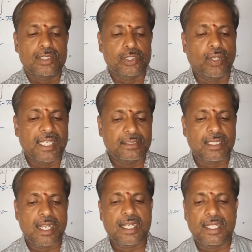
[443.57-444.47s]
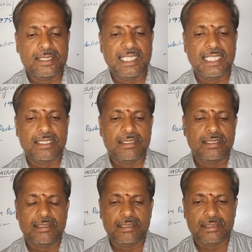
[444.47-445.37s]
Though Indira Gandhi,
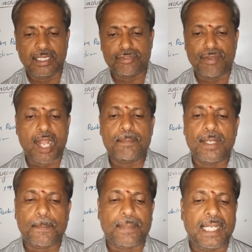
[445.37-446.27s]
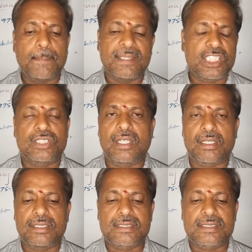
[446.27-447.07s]
the former prime minister,